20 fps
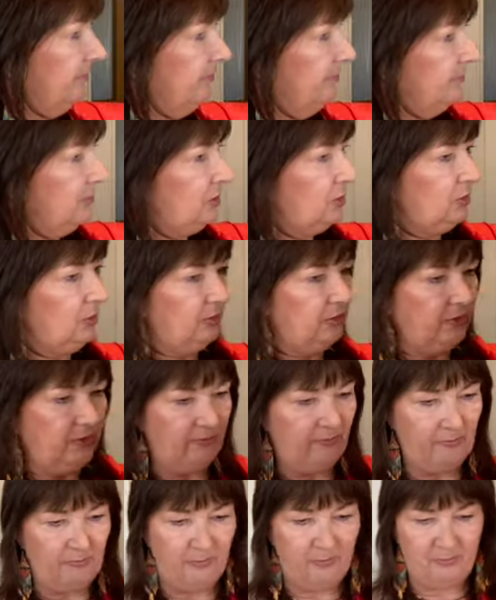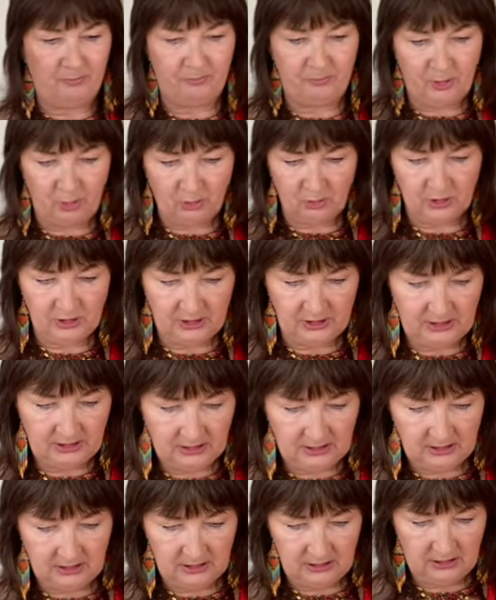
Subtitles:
sort of boxes.